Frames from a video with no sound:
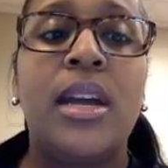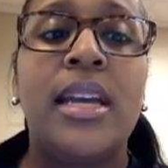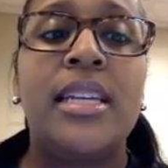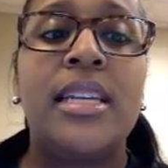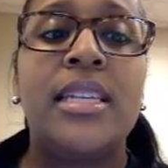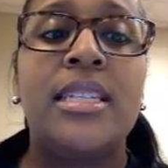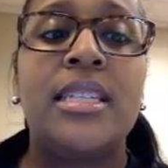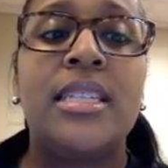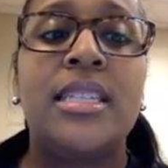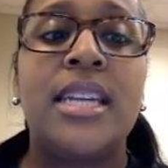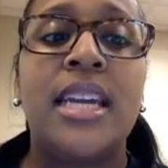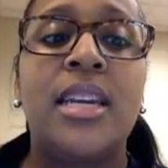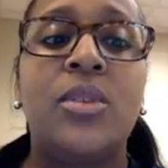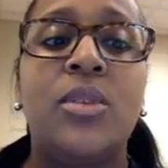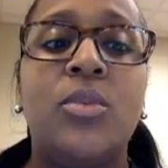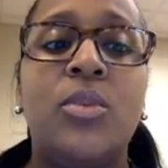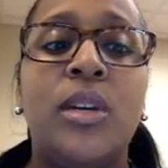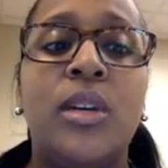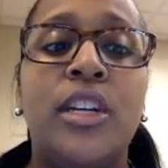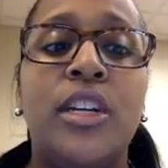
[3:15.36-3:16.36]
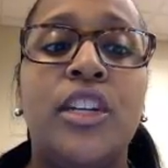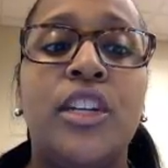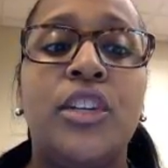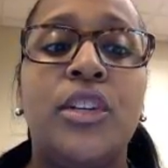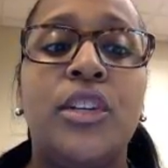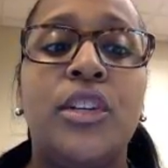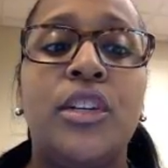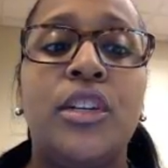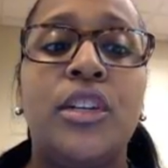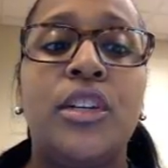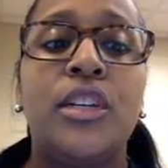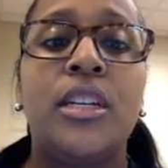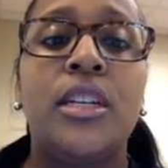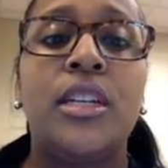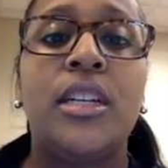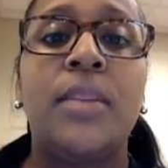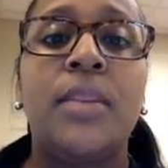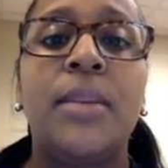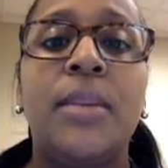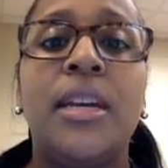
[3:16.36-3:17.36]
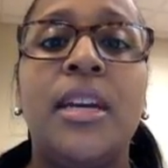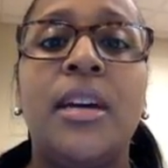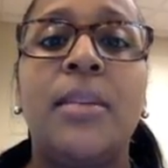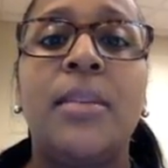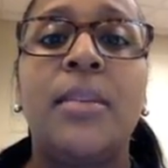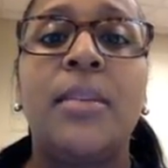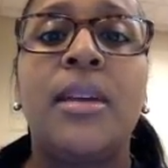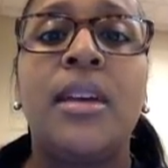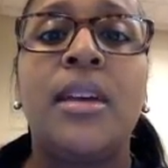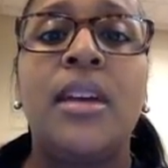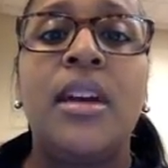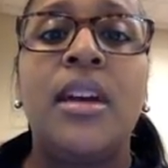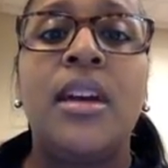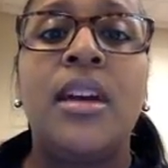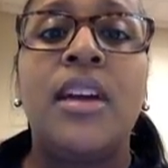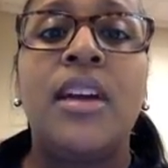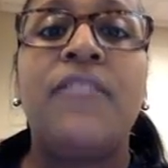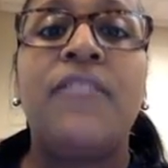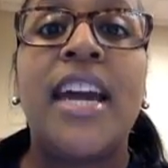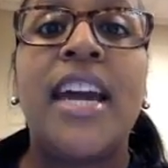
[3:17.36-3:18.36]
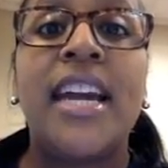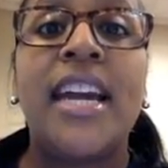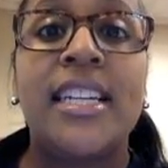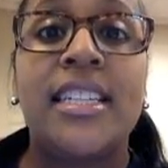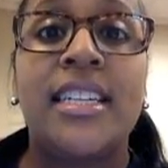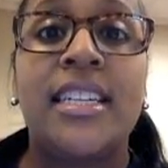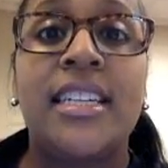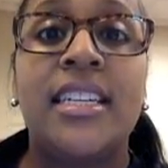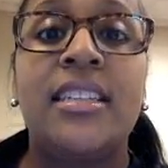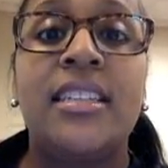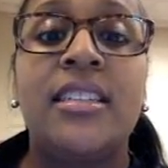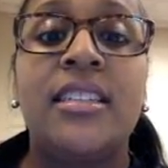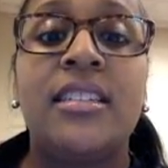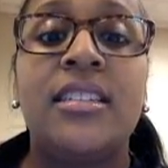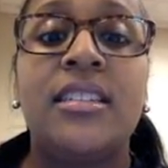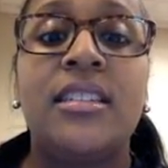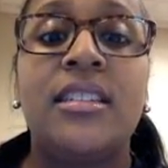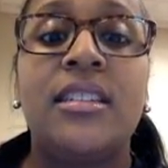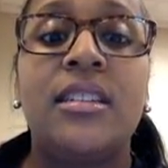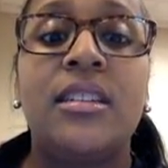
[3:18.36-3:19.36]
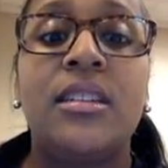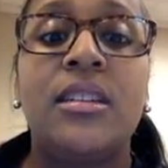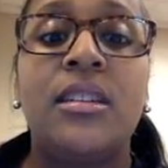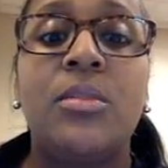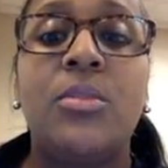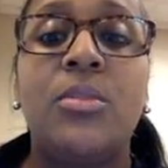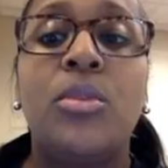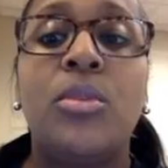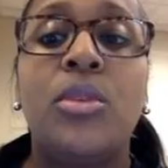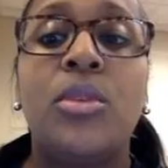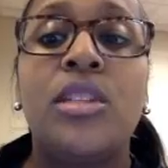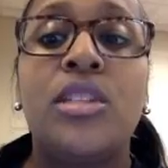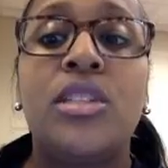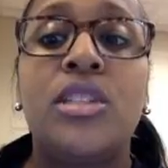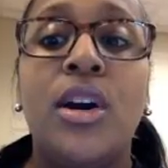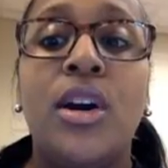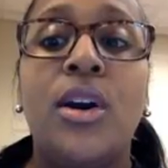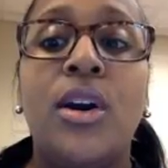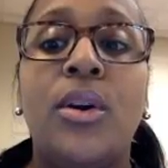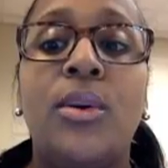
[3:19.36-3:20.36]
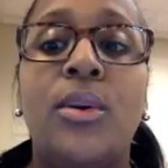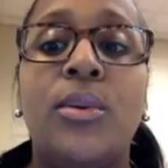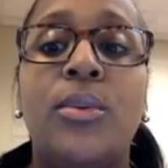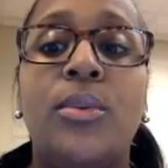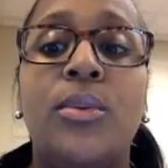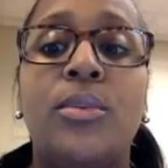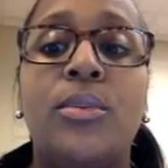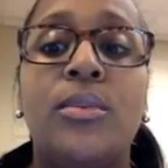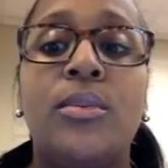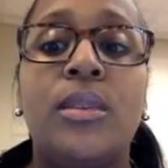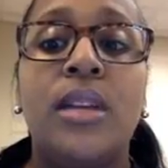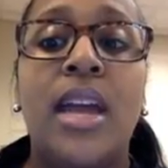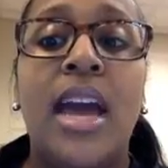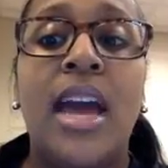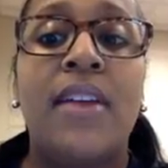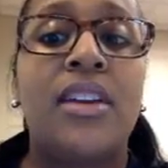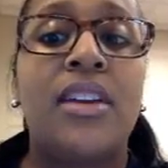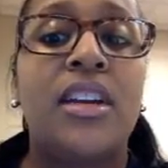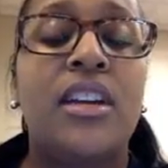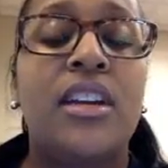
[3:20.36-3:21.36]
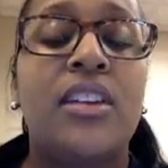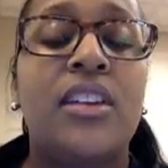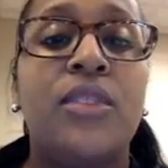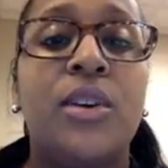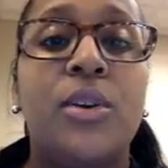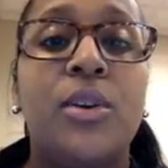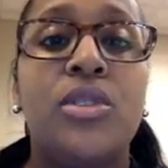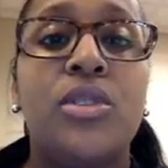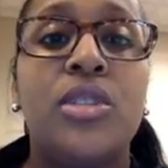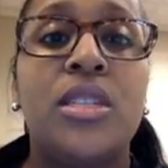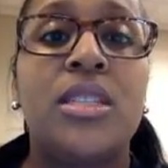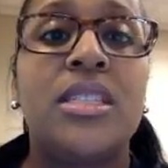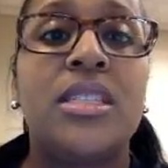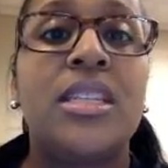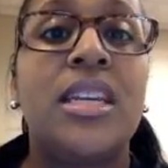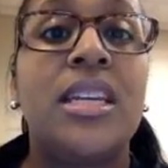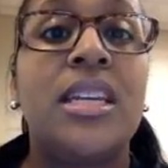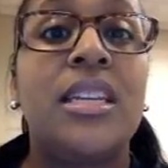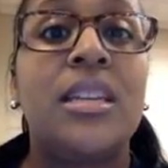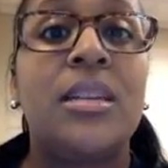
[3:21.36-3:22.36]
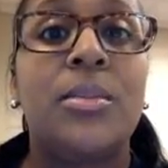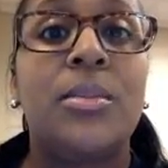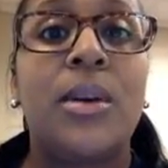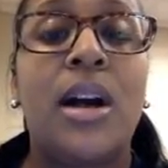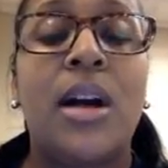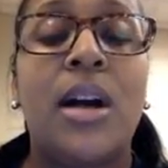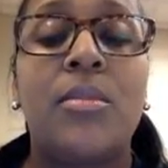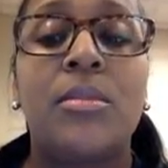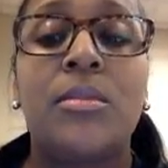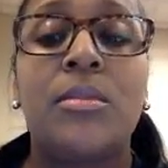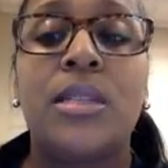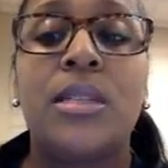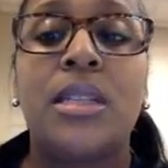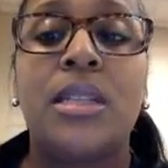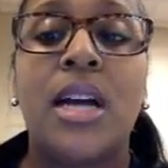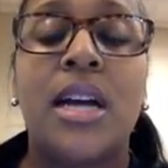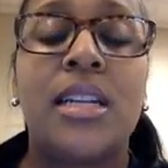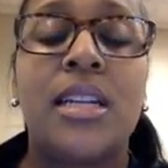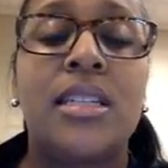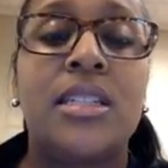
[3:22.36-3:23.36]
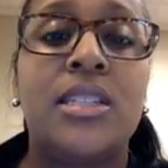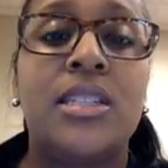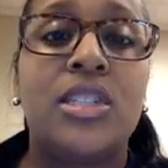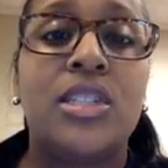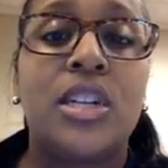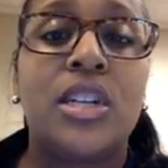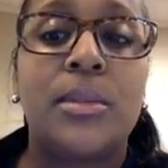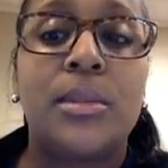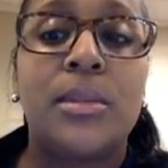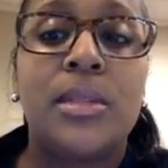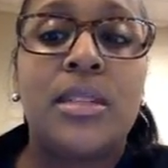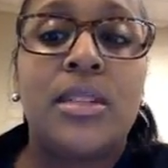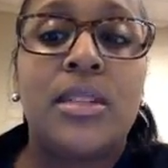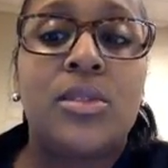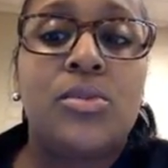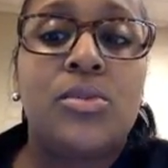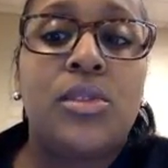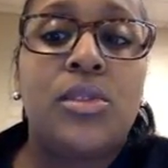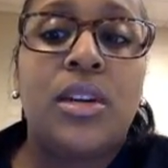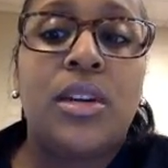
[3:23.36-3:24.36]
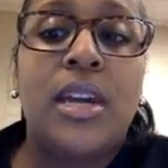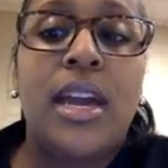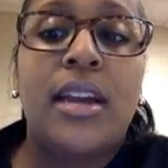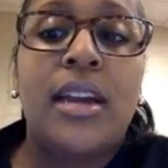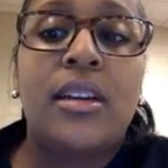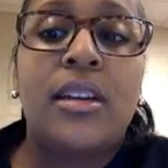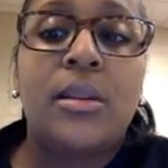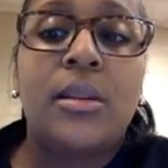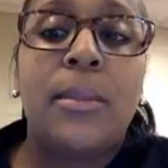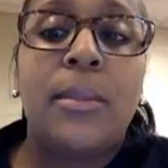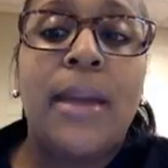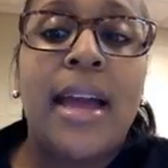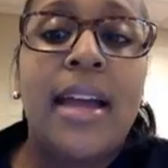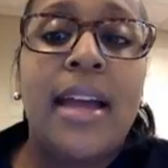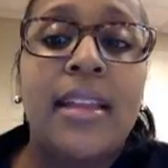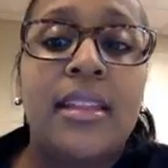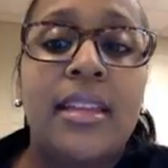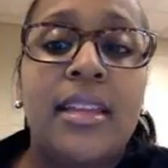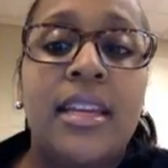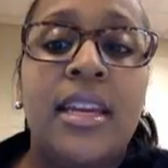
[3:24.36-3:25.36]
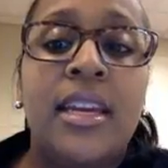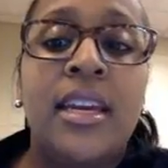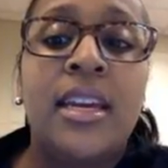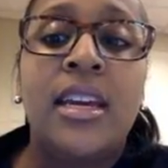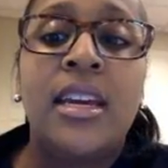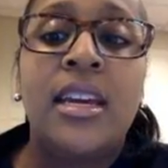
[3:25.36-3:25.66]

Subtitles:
state where you're going to become affected, more so having convulsions, kidney problems, a lot of disturbances with your coagulopathy.